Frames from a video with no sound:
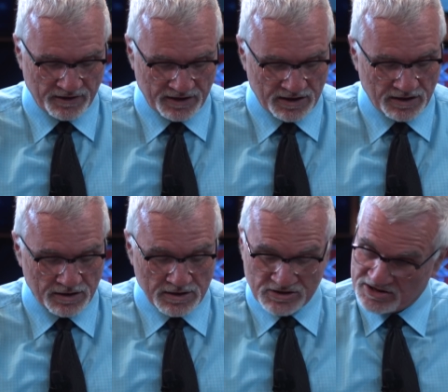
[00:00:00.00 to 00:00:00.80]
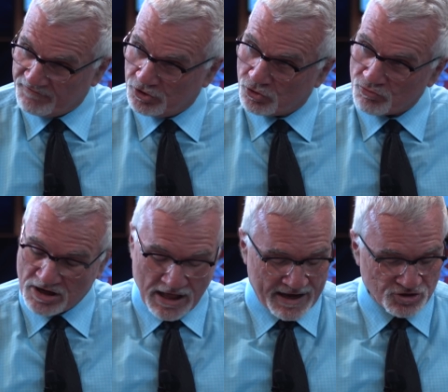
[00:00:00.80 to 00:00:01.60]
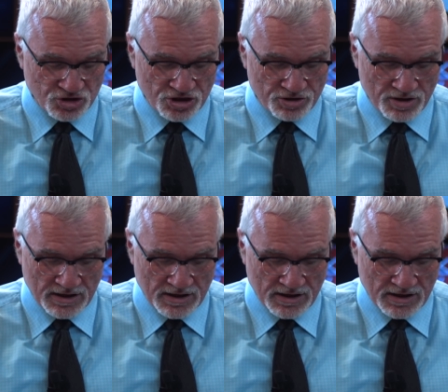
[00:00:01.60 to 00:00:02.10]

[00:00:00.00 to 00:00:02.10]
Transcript: Then uh, seven and three last year.